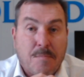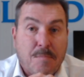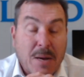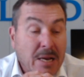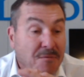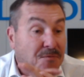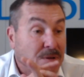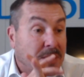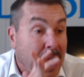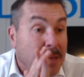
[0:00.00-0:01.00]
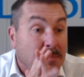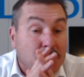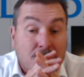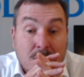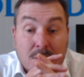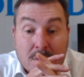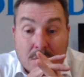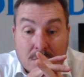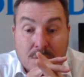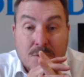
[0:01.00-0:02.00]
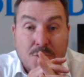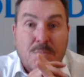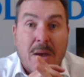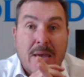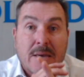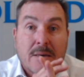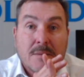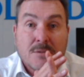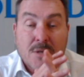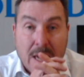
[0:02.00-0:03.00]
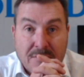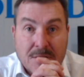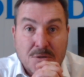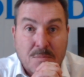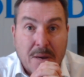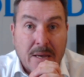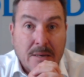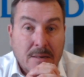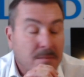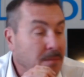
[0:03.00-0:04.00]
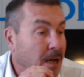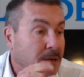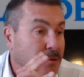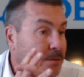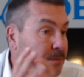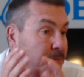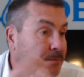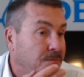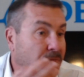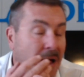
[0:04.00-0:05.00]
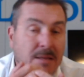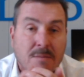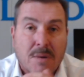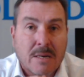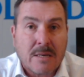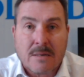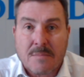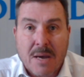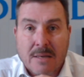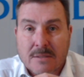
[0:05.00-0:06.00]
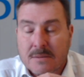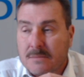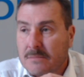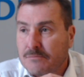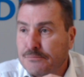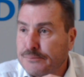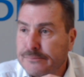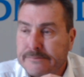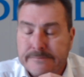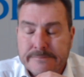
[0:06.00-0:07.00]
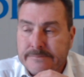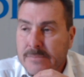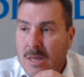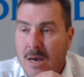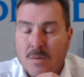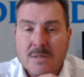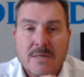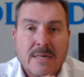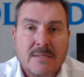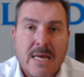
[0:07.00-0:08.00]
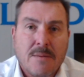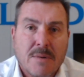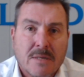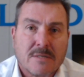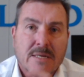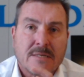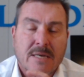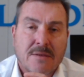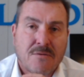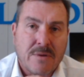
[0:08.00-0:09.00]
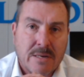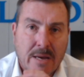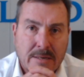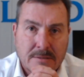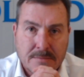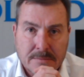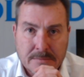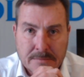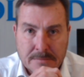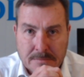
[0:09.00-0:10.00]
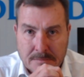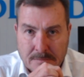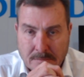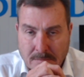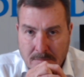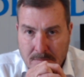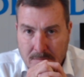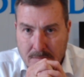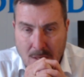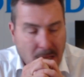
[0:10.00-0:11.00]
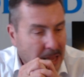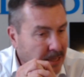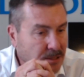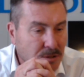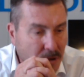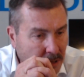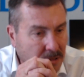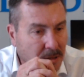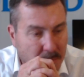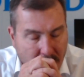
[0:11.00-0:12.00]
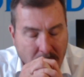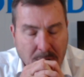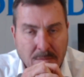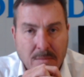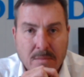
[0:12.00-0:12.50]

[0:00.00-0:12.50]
But if it came to paying, to having to pay, I could find the money in about, I want to say 10 minutes, let's say 3 days. That's not the problem.